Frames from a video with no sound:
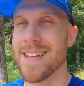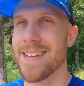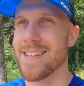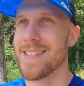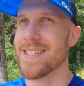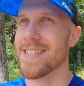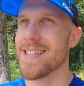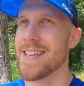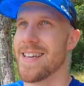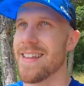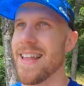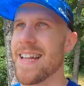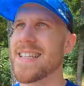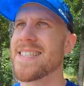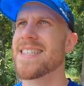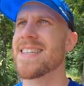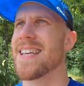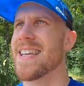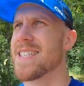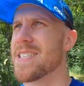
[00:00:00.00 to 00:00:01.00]
Because
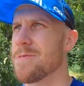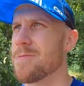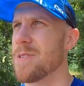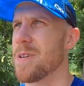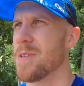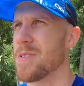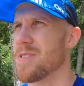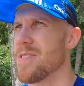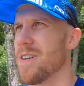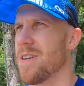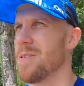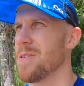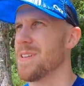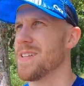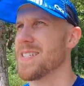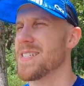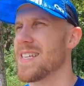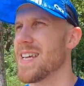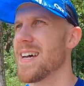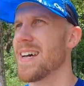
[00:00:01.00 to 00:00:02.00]
that's the real struggle,
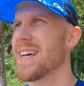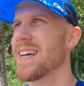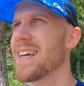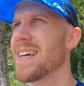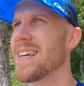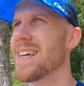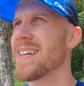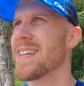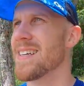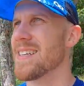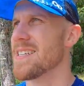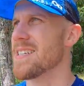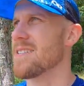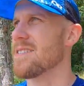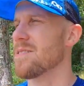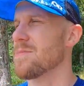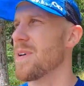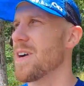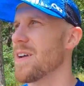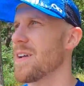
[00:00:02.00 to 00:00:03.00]
is
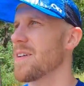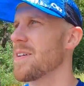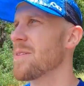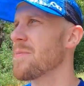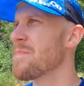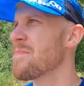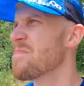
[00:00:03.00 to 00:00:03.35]
in your mind.